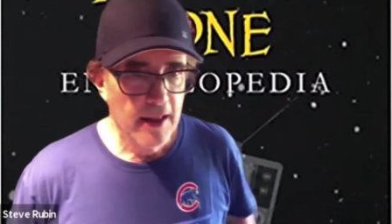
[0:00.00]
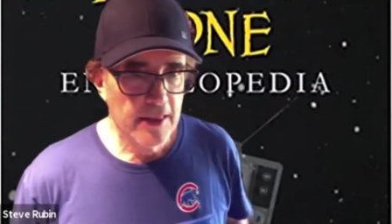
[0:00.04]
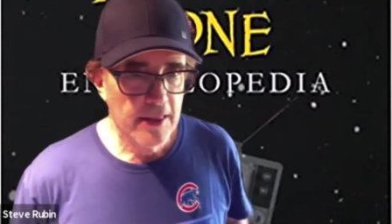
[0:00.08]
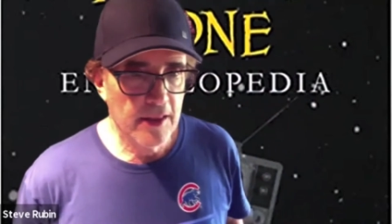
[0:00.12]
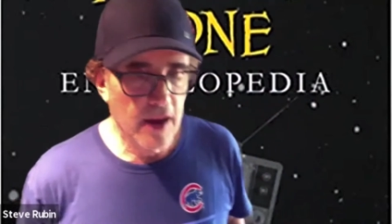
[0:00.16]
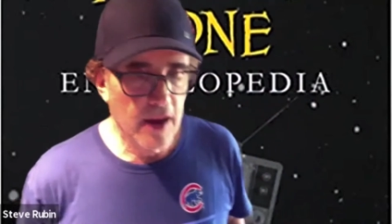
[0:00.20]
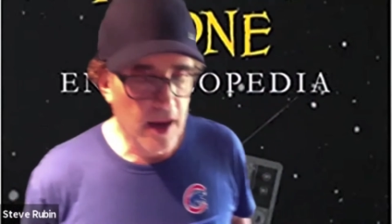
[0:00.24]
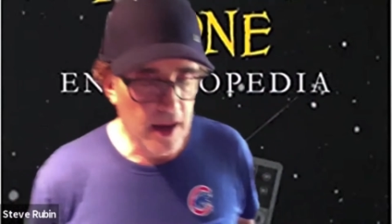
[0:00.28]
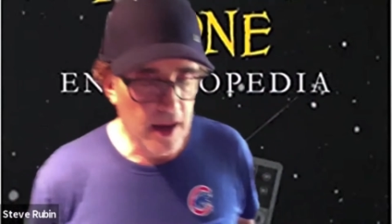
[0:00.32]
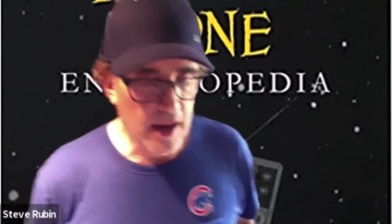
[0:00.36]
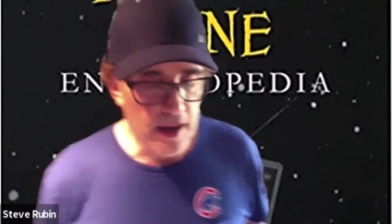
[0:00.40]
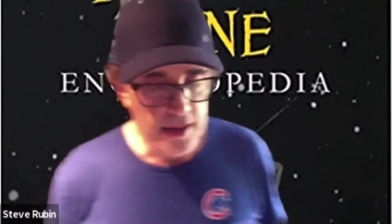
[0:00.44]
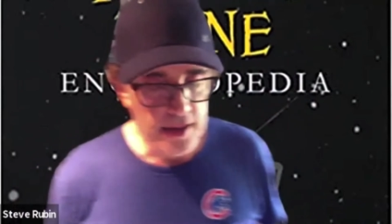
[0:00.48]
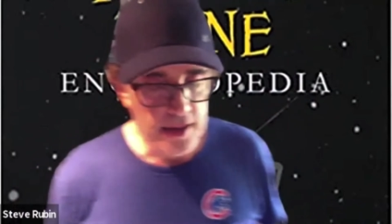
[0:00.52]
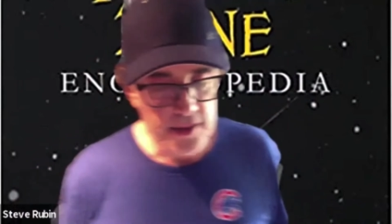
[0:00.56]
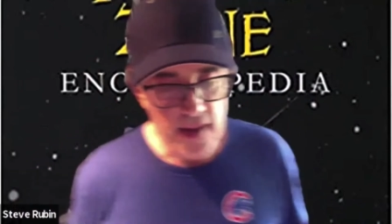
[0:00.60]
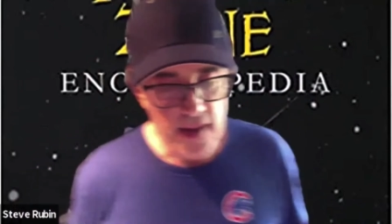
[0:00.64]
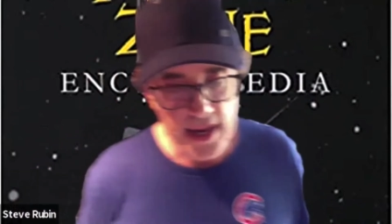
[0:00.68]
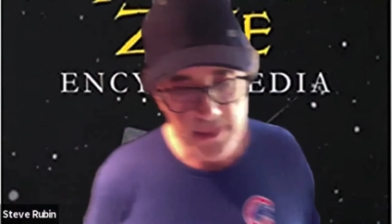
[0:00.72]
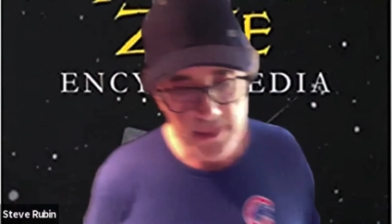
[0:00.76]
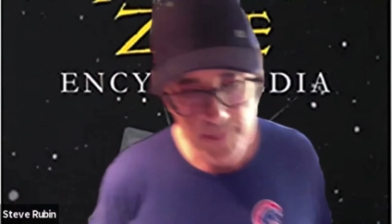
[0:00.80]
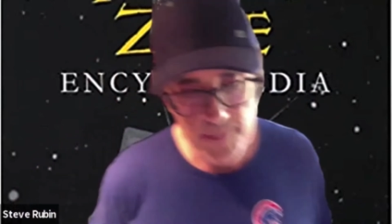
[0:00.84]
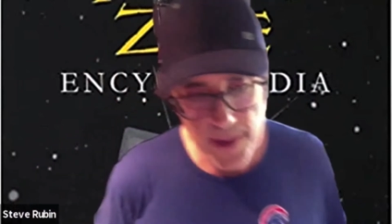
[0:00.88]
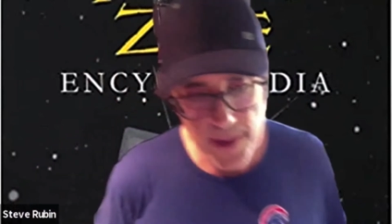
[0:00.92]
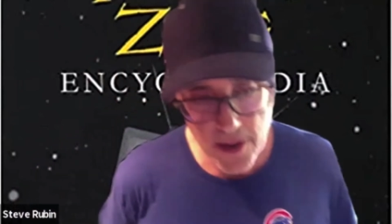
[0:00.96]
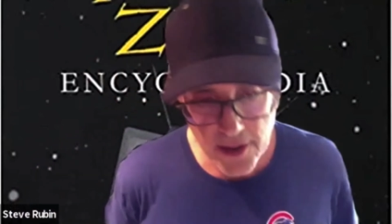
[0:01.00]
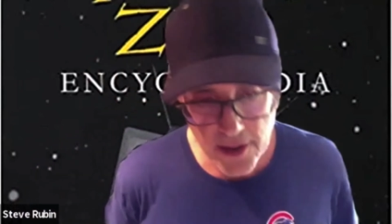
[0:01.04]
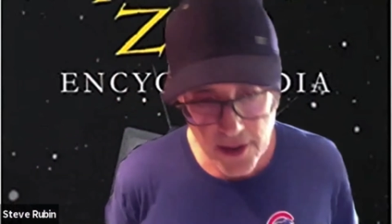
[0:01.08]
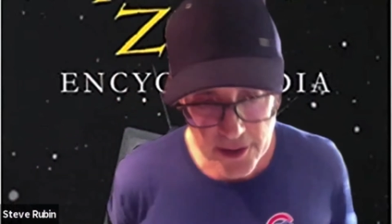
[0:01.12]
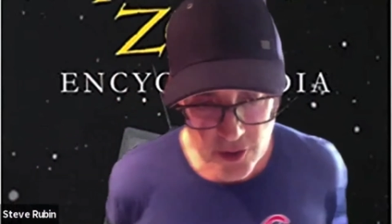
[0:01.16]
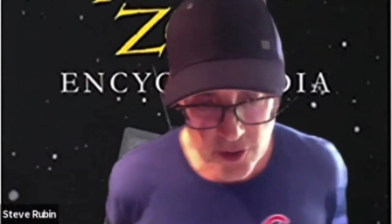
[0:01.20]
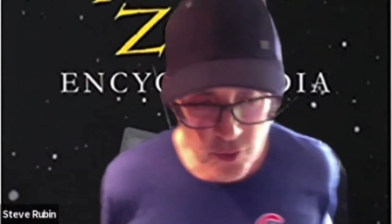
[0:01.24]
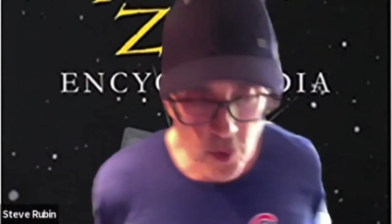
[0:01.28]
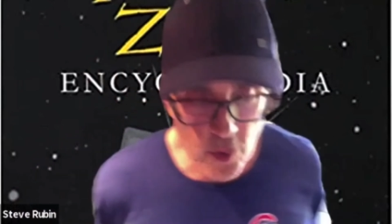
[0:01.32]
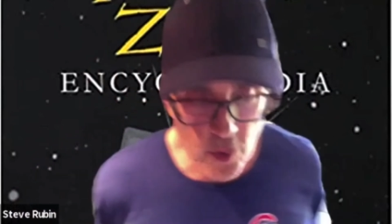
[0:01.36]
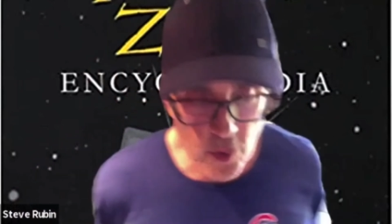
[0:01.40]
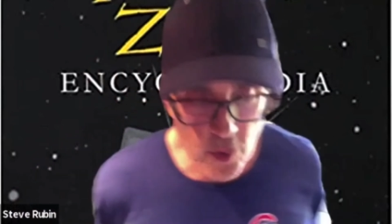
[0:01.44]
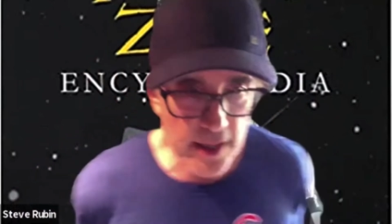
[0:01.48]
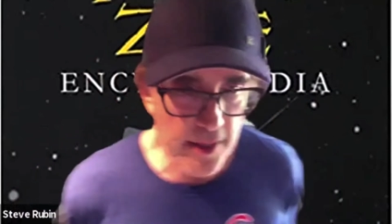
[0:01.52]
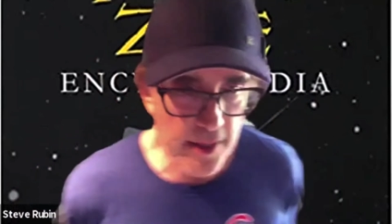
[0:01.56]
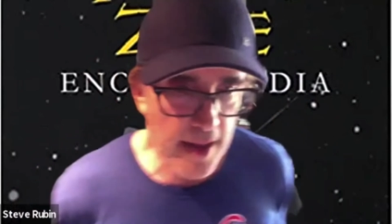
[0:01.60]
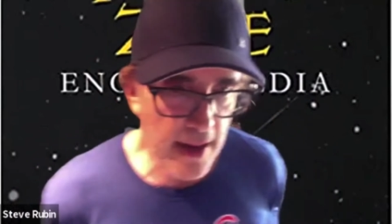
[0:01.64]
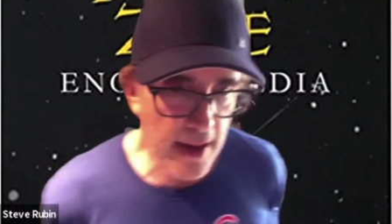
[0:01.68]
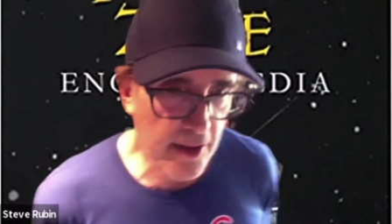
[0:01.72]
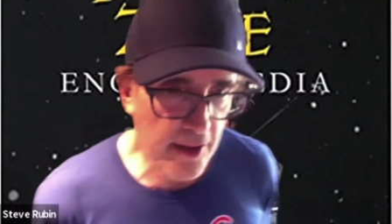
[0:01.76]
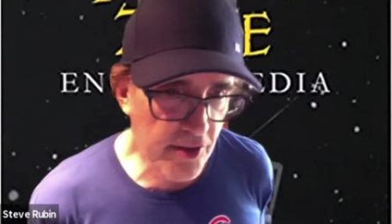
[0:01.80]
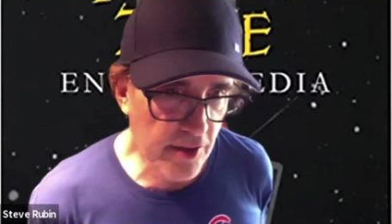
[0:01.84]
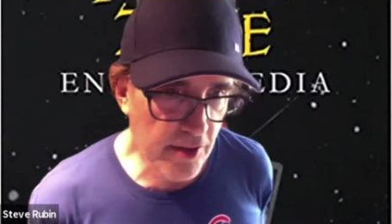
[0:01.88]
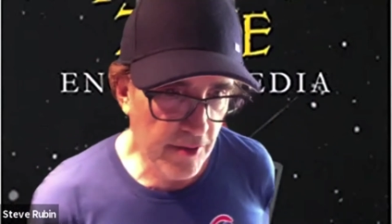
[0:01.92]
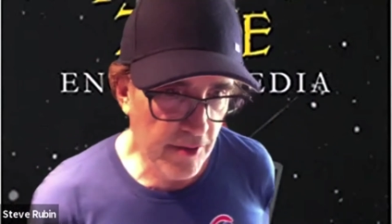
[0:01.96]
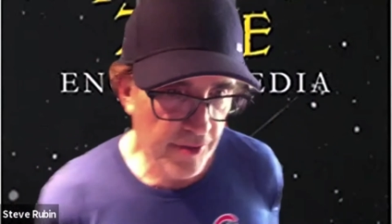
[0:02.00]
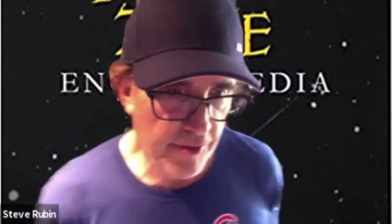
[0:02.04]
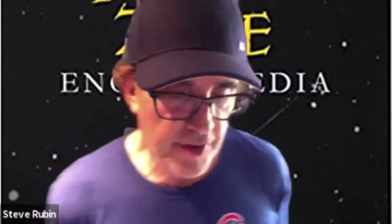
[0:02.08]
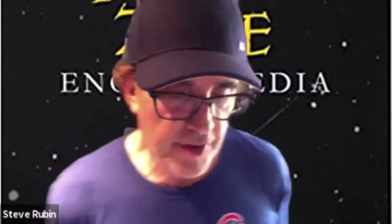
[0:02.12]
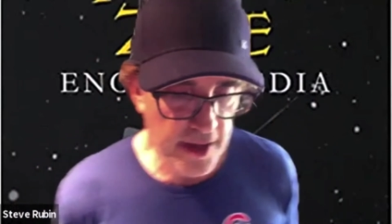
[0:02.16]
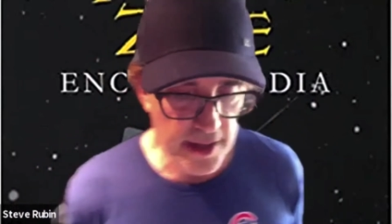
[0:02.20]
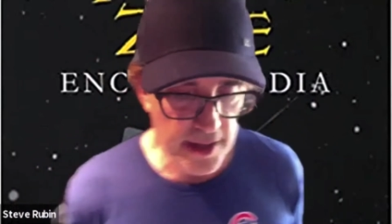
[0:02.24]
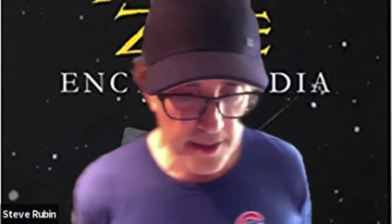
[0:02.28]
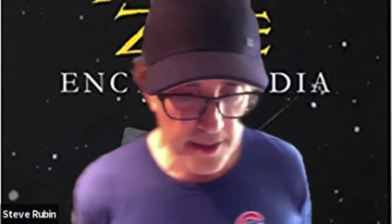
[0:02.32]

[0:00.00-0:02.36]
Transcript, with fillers: Uh, Nightmare at 20,000 feet.